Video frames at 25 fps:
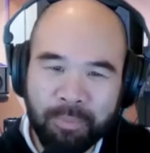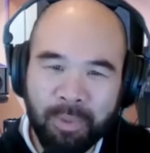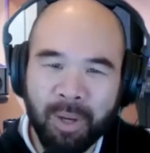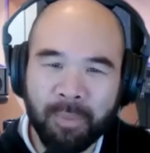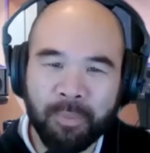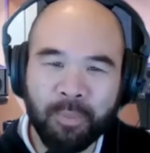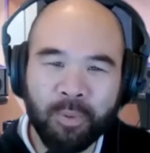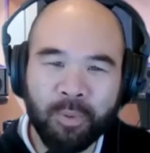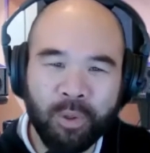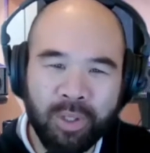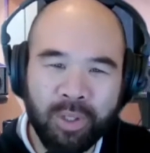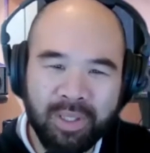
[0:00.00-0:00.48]

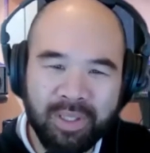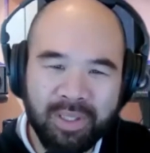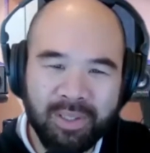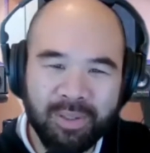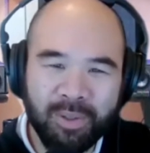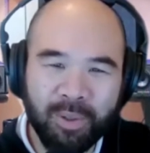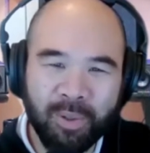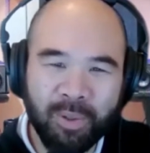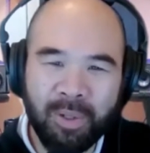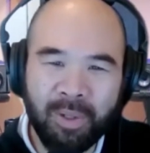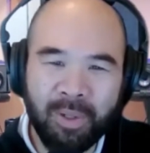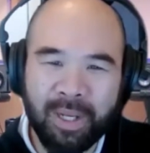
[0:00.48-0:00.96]
pop quiz
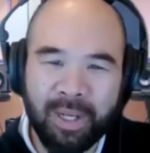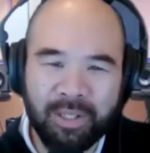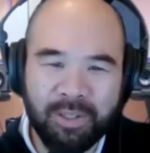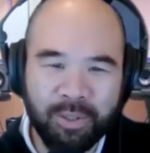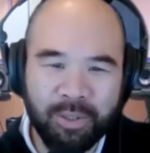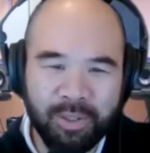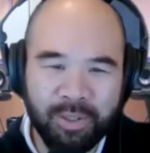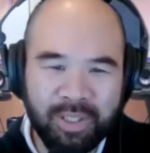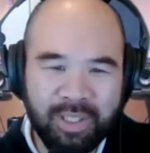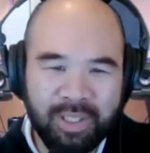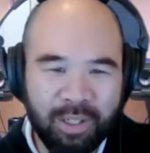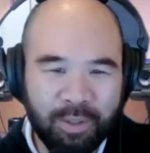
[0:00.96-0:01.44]
all about
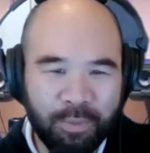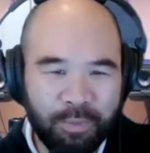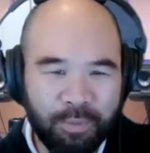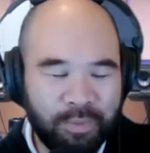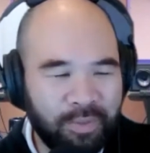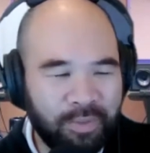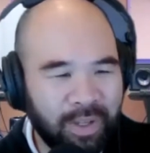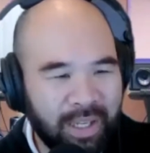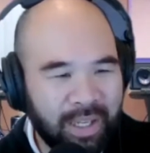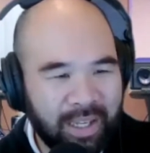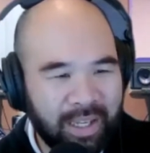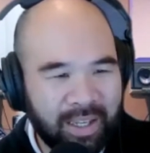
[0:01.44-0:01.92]
yourself.
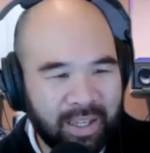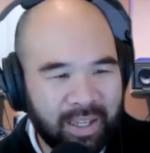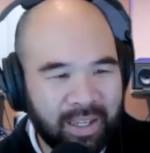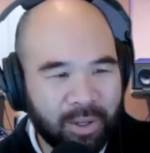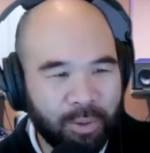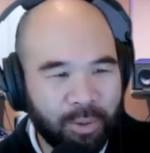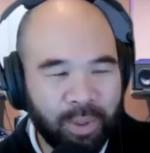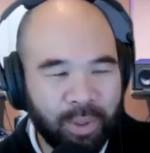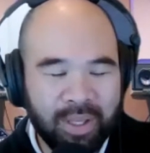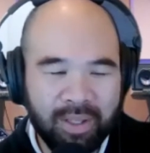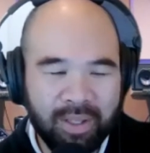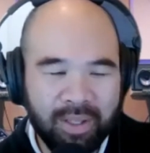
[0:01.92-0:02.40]

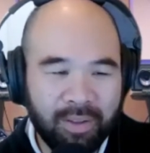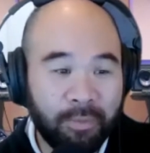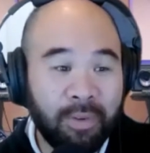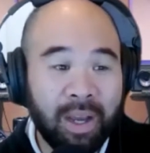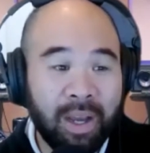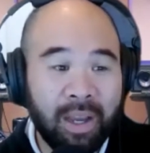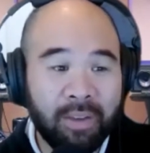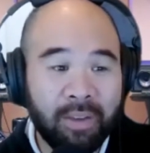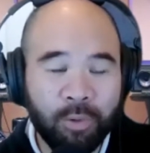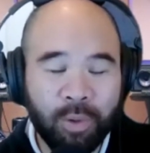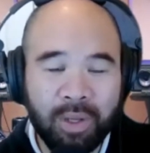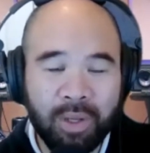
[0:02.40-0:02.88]
Quick
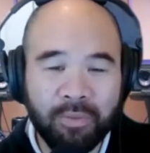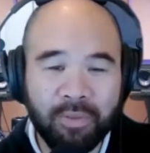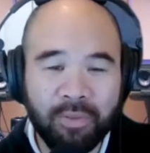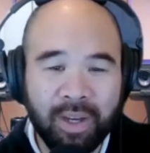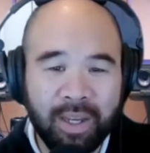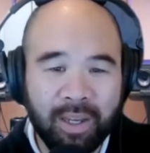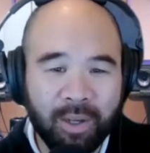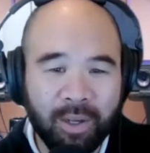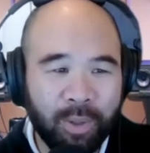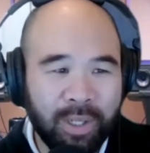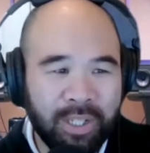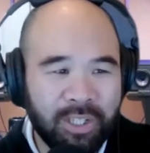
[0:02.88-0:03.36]

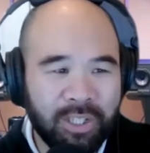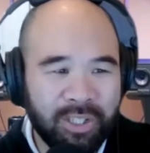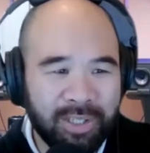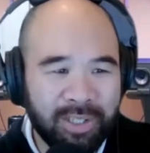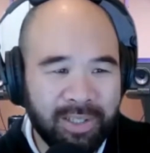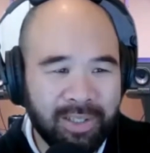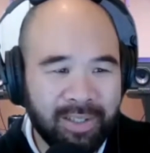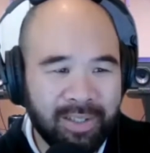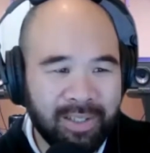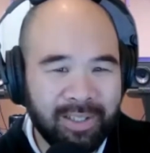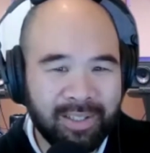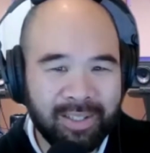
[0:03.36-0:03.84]
fire
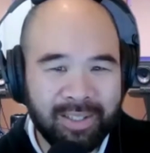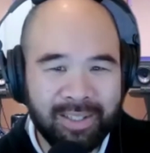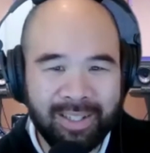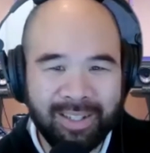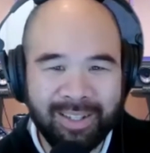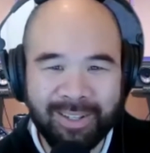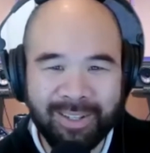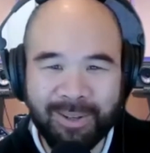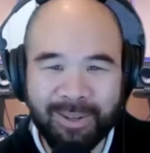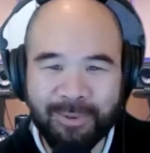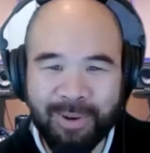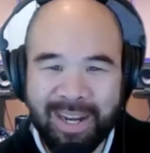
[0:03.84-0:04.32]
questions.
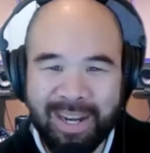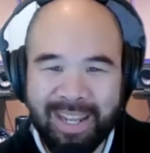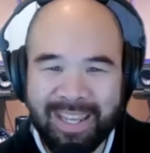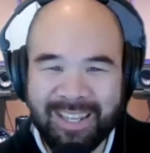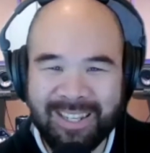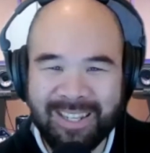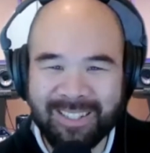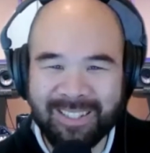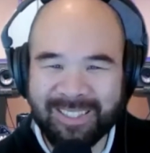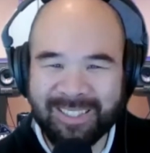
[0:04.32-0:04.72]
Are you ready?